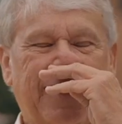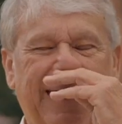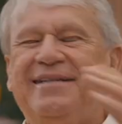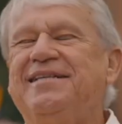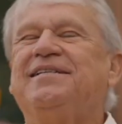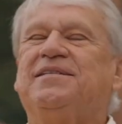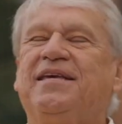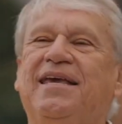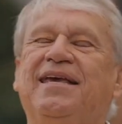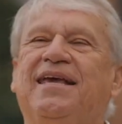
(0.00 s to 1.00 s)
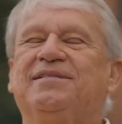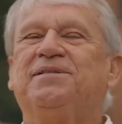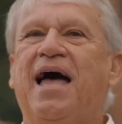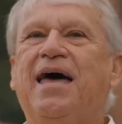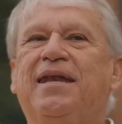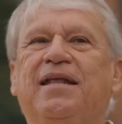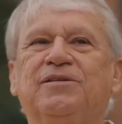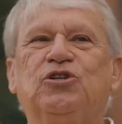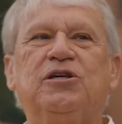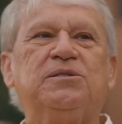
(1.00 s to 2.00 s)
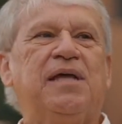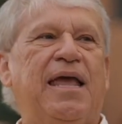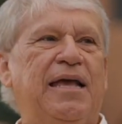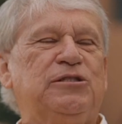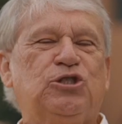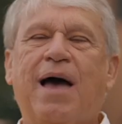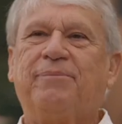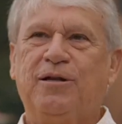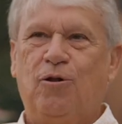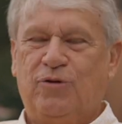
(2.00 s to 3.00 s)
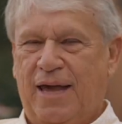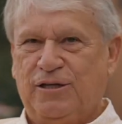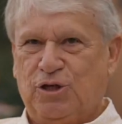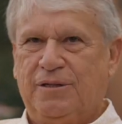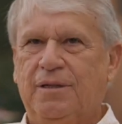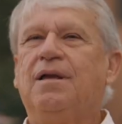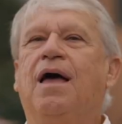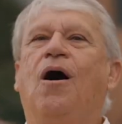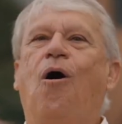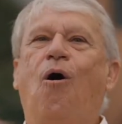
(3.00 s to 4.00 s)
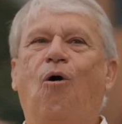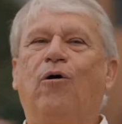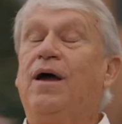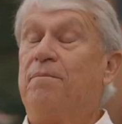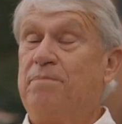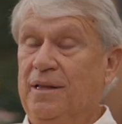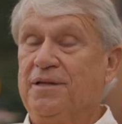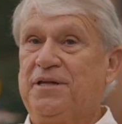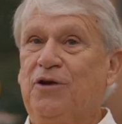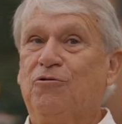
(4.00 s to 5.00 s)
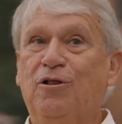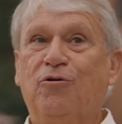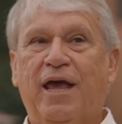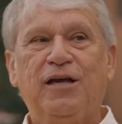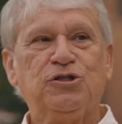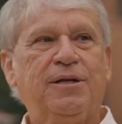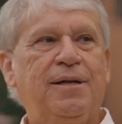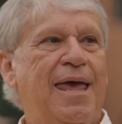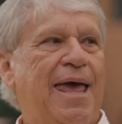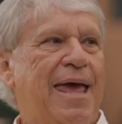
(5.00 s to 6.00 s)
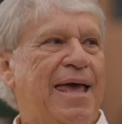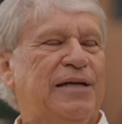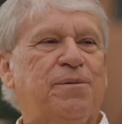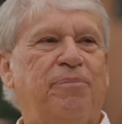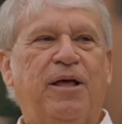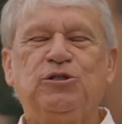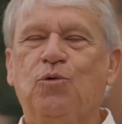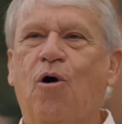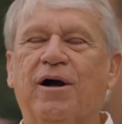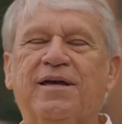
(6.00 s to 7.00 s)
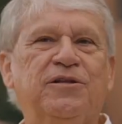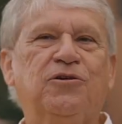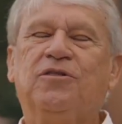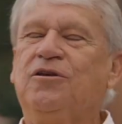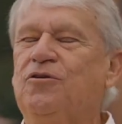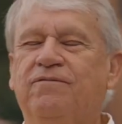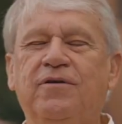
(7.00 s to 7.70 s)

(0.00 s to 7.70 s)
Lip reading: NTC is not just a shopping location or a military location. It's a place you walk into that you've